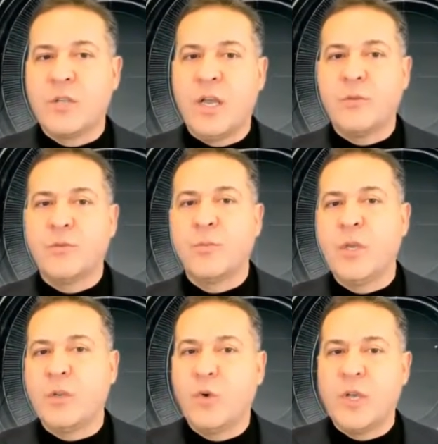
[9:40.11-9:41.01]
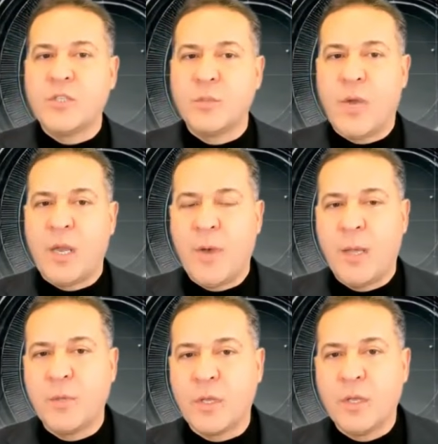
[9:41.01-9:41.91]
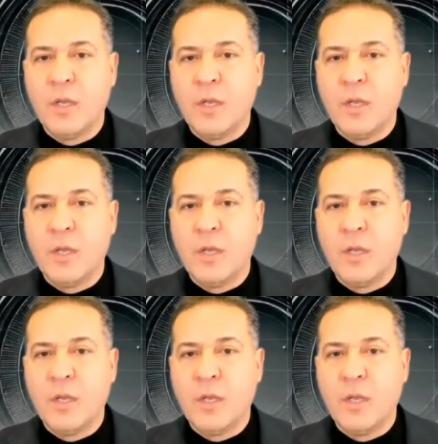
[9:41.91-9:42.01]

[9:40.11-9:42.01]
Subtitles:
kind of being questioned by public,